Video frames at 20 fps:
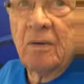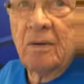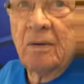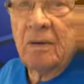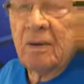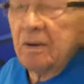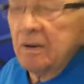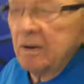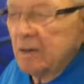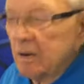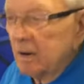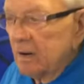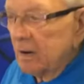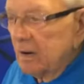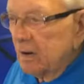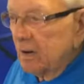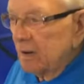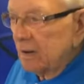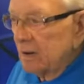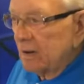
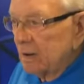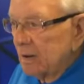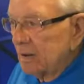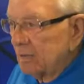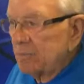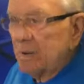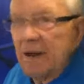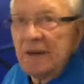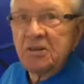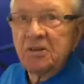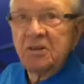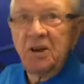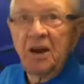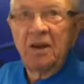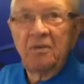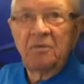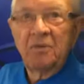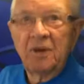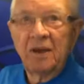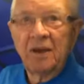Chafee says, "Hey Pat Joe,
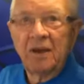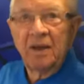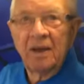Chafee, we